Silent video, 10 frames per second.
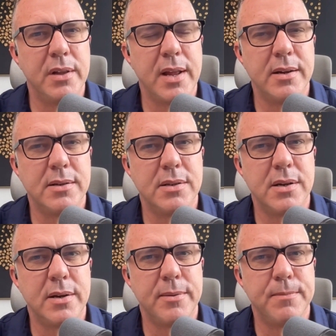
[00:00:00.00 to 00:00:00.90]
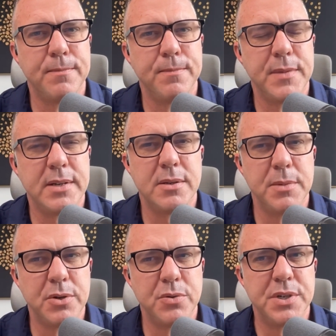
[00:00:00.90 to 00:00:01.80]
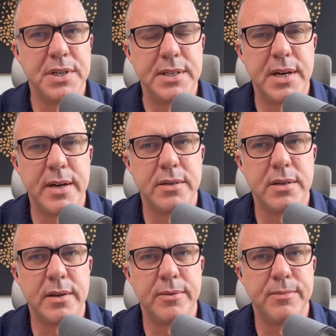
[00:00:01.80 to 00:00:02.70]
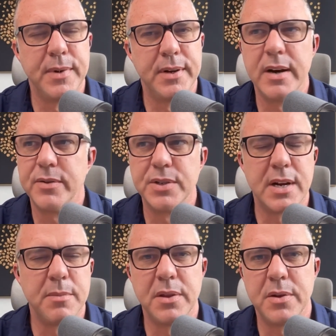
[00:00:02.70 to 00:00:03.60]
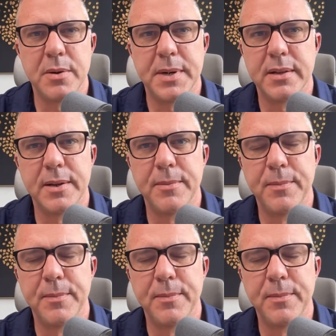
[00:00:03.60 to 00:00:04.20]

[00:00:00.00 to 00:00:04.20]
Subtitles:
That's some interesting stats there. Never stopped and thought about that.